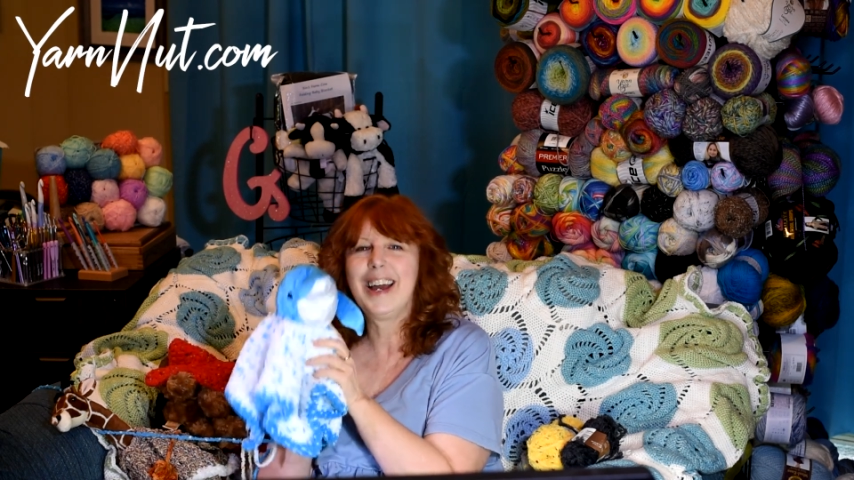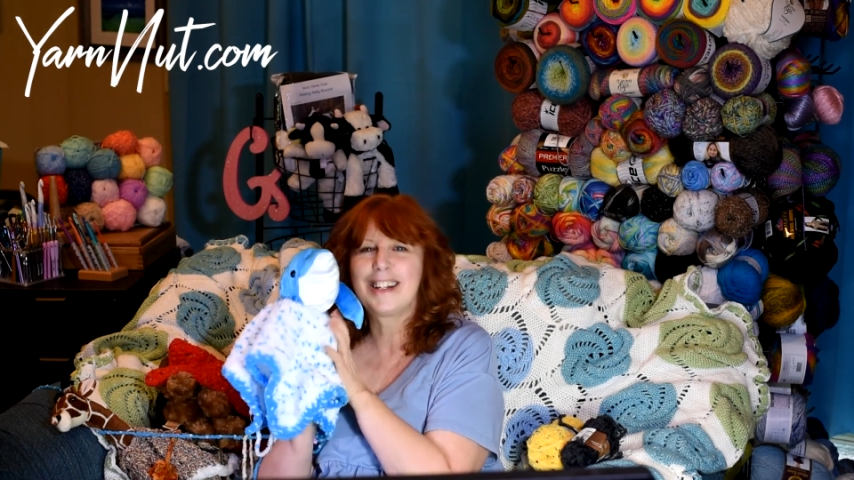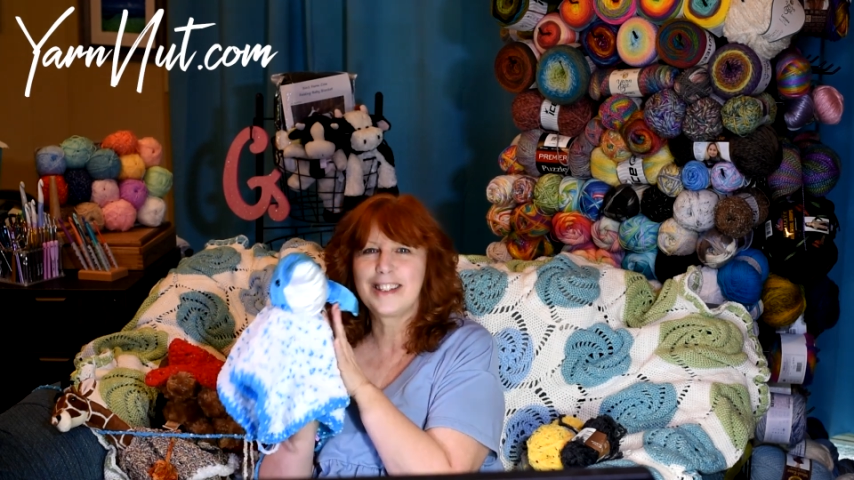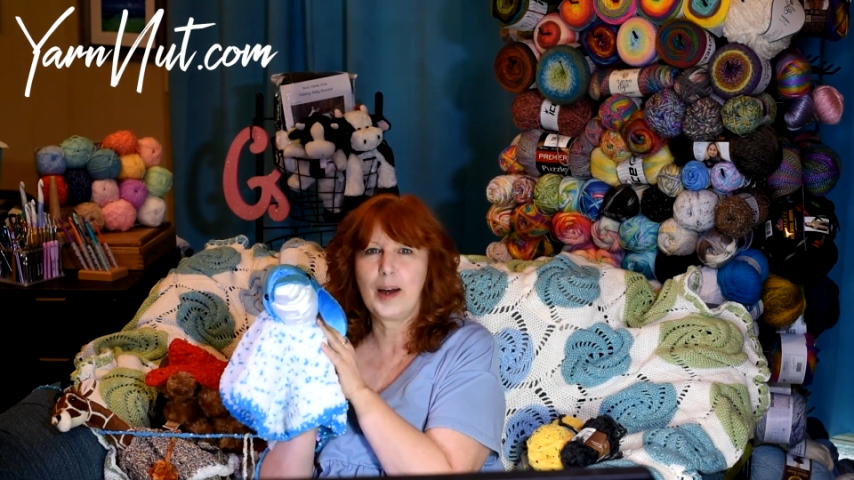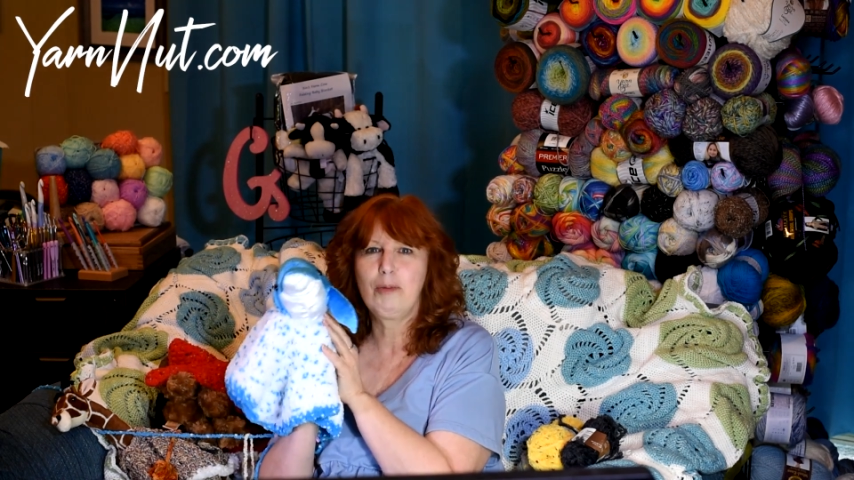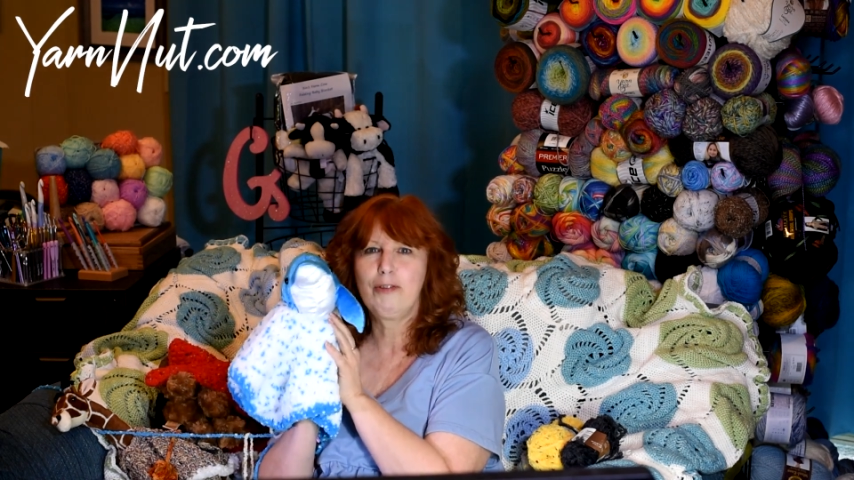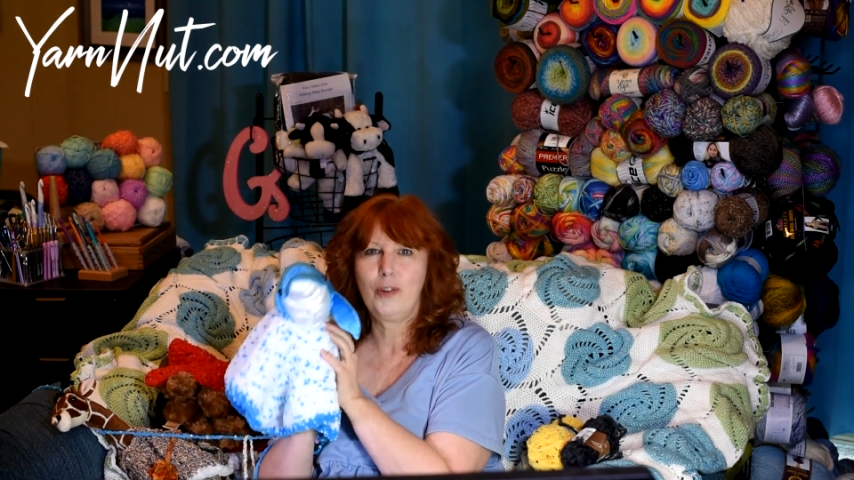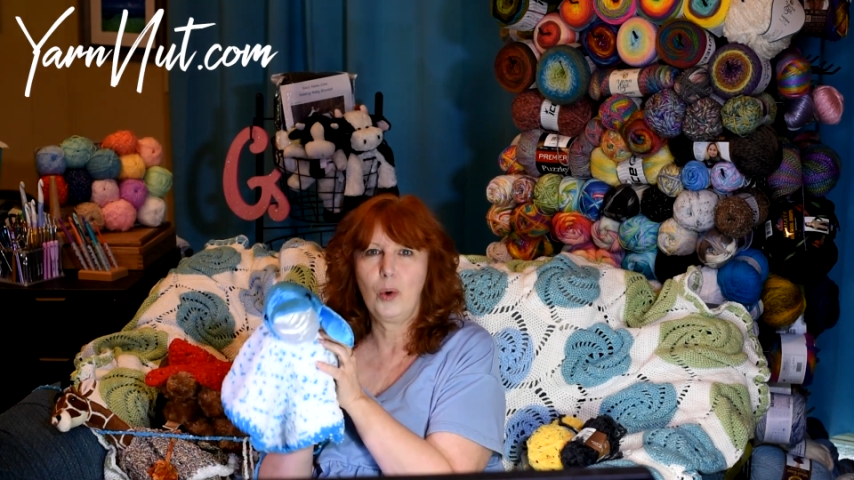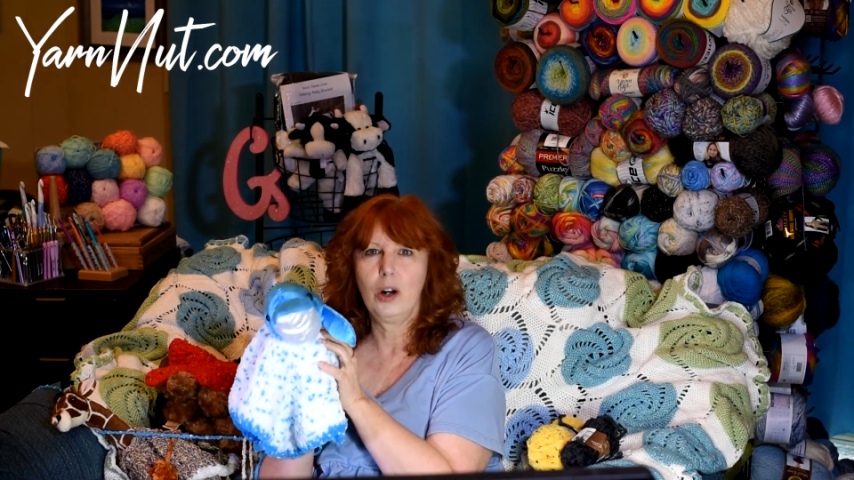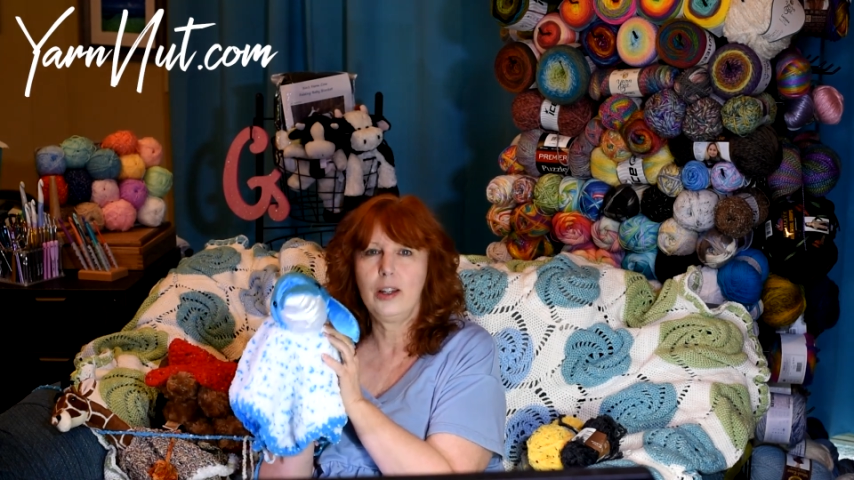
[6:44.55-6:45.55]
except
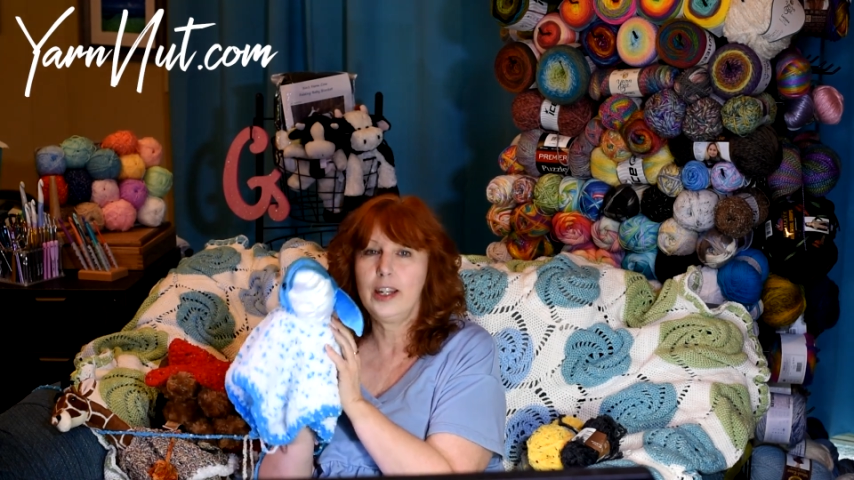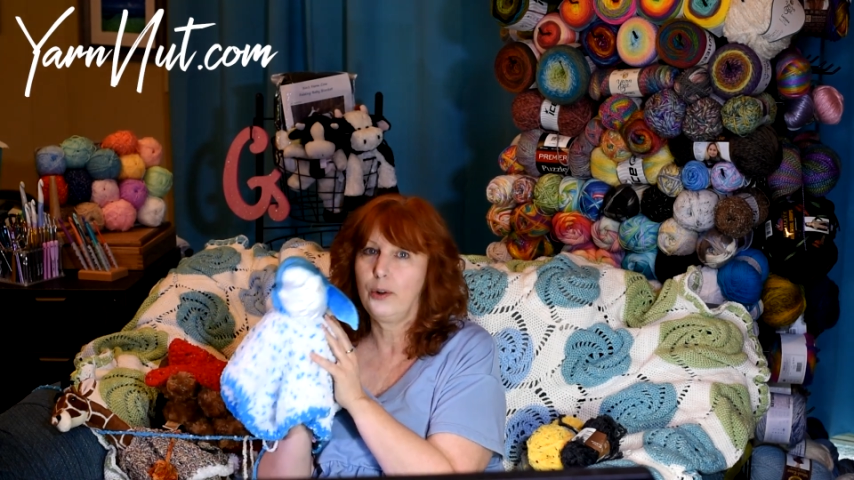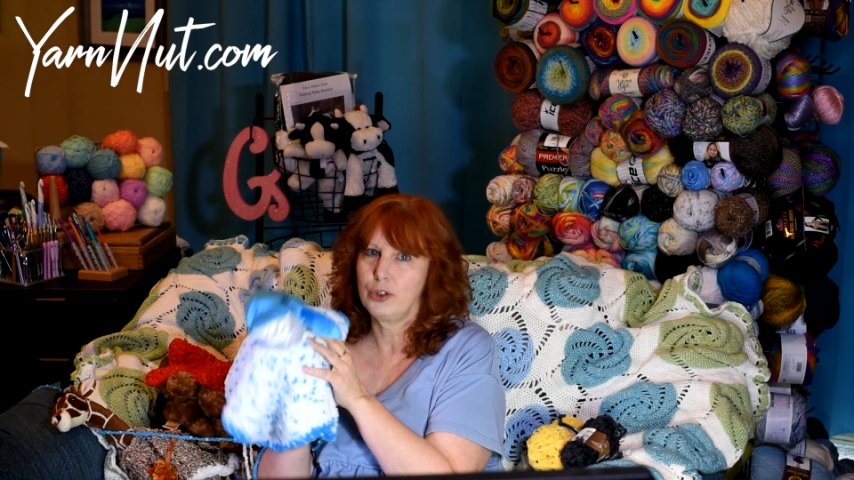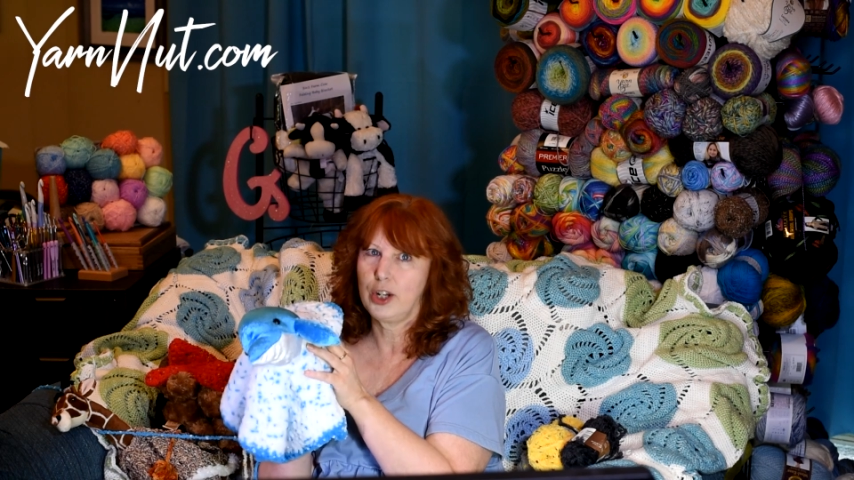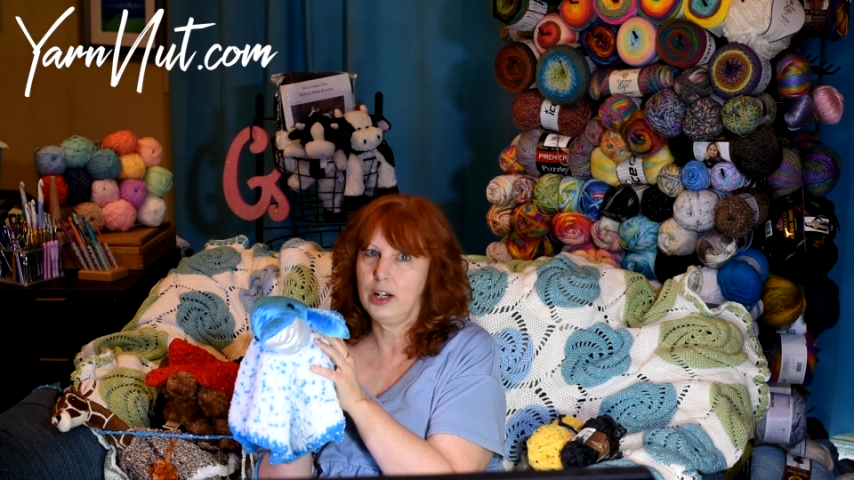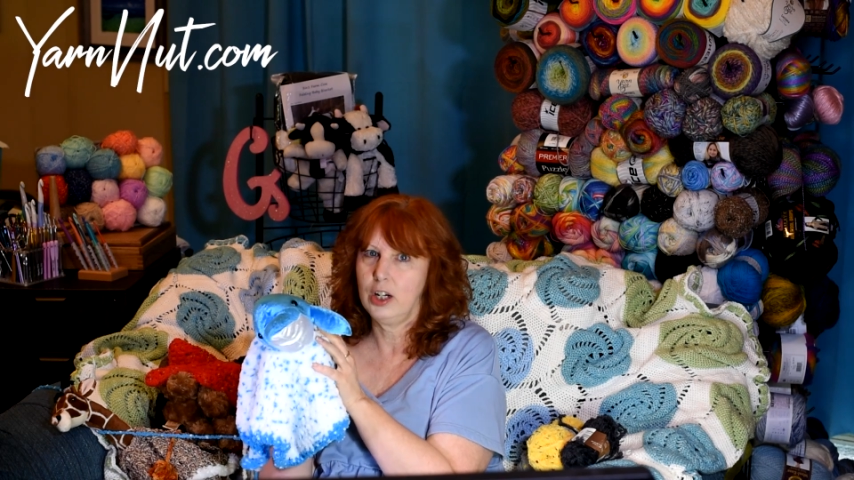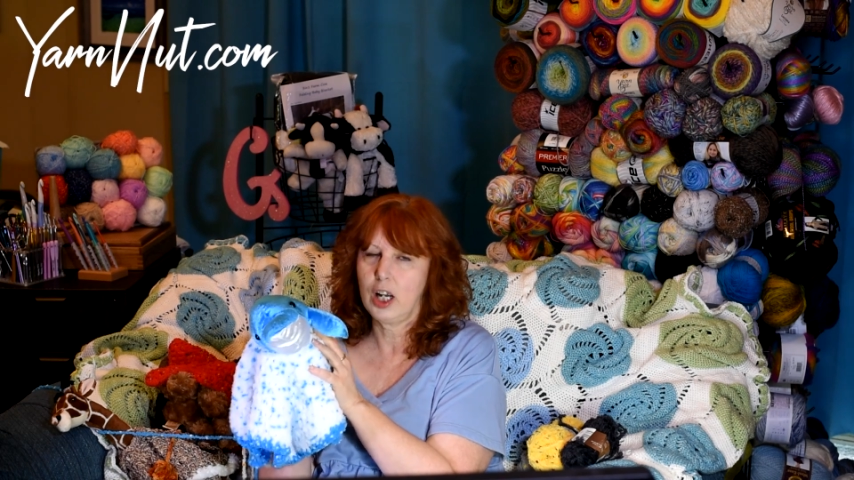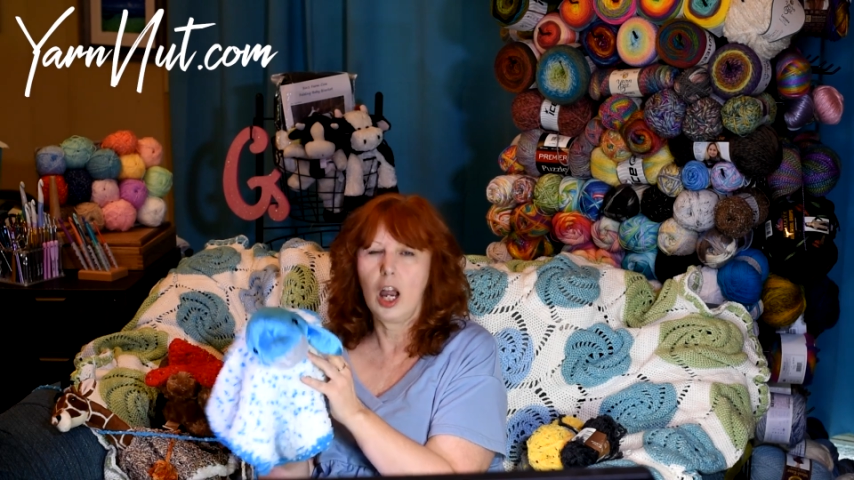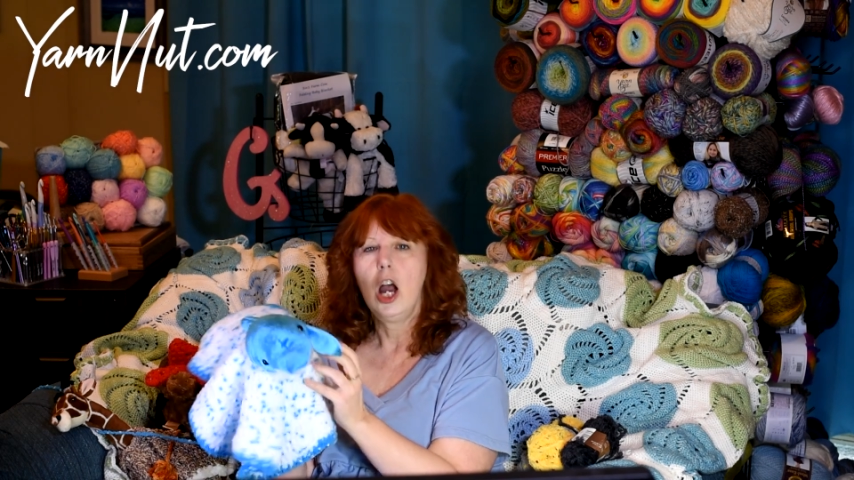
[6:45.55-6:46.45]
for the crochet hook.